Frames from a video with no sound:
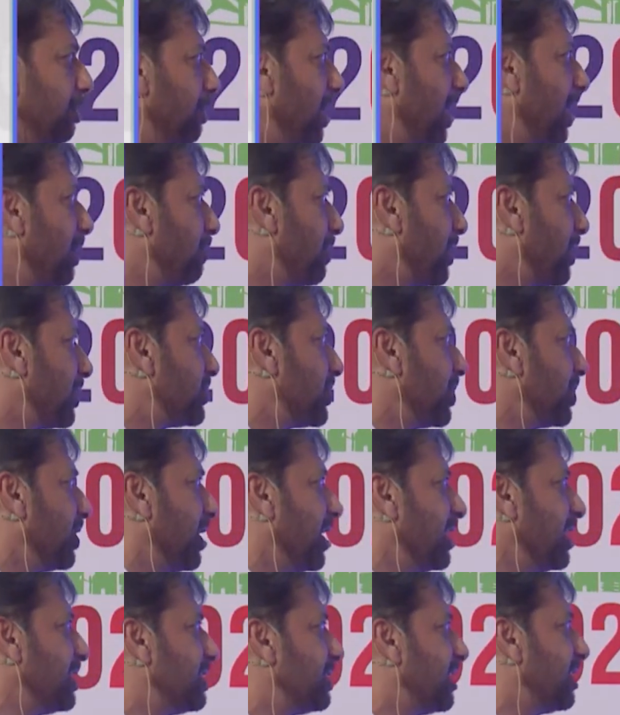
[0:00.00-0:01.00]
that blood
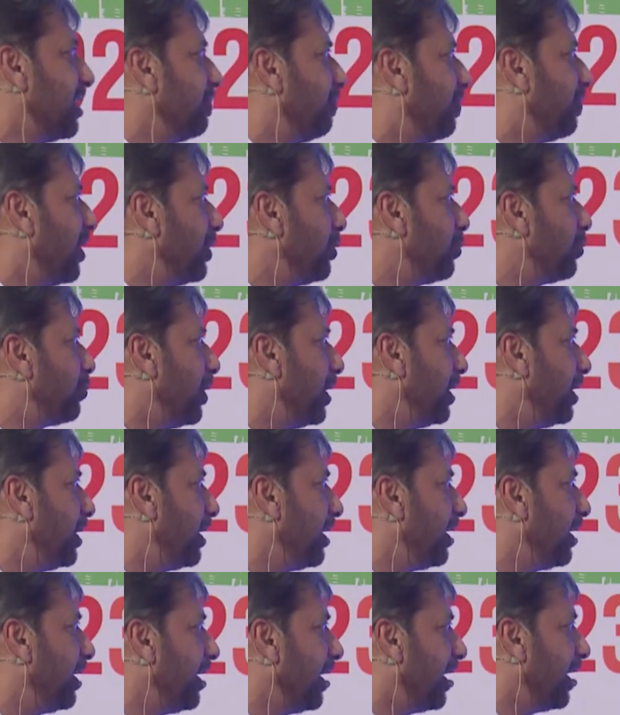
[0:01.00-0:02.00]
pressure less than
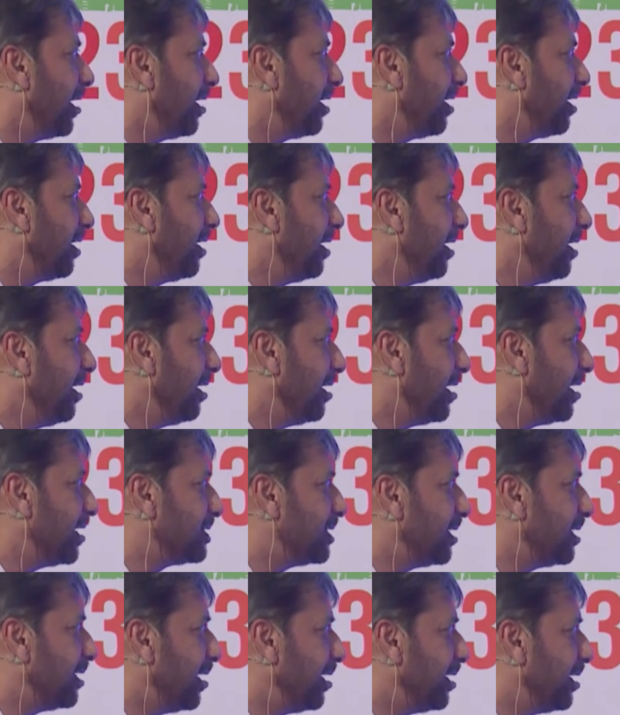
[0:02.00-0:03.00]
120 and
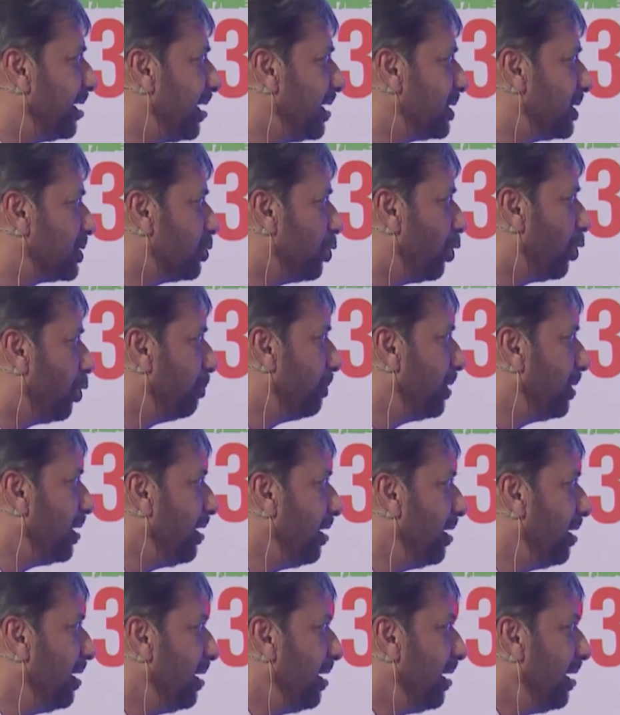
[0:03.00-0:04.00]
less than 80 is
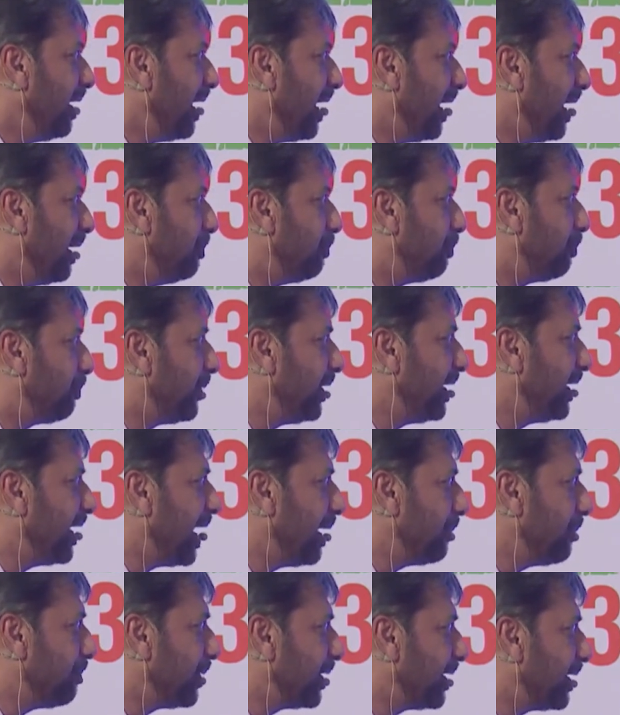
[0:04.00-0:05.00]
normal, and
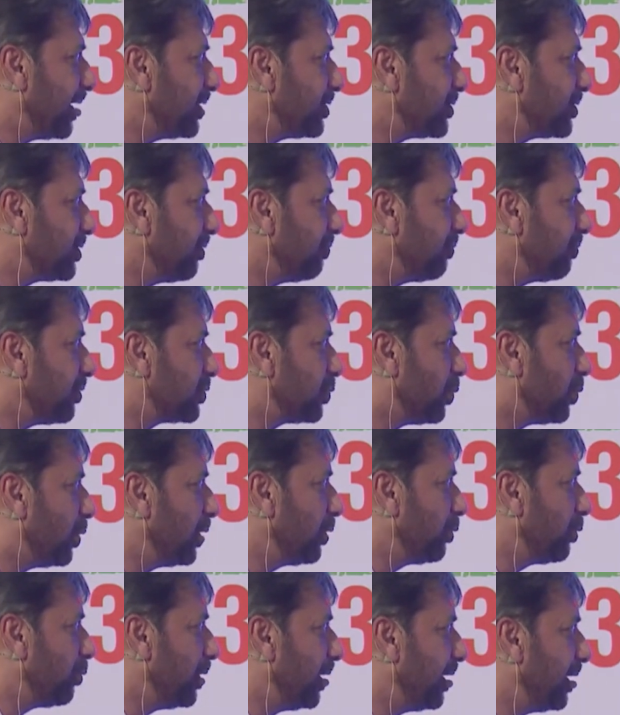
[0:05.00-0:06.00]
pre-hypertension was
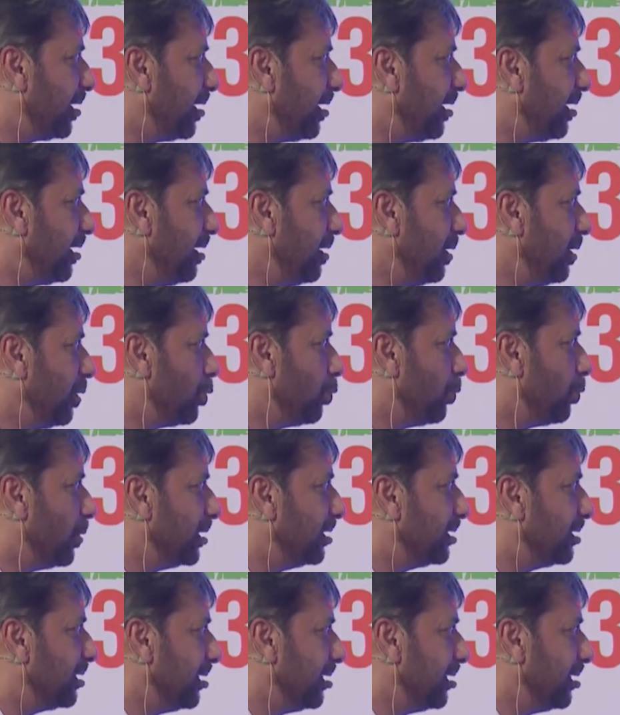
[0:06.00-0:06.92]
120 to